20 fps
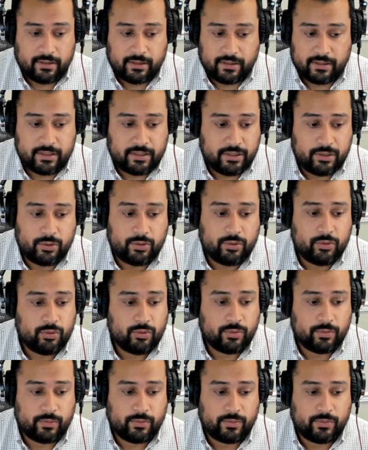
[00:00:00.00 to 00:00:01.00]
Do
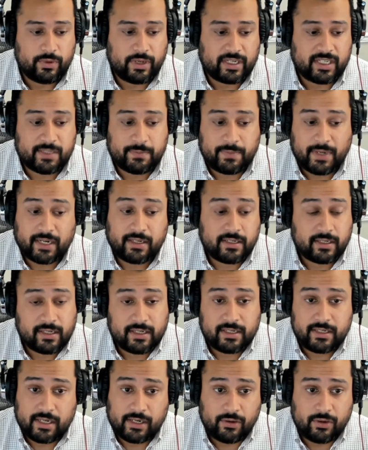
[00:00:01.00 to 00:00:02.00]
you expect to
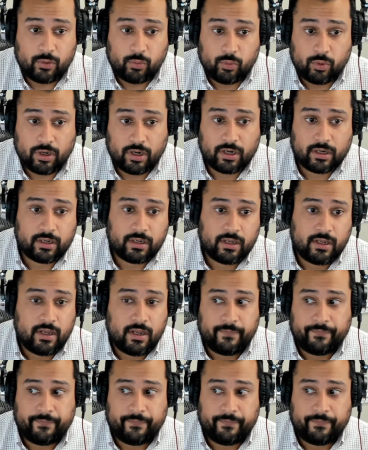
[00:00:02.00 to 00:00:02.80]
continue to work?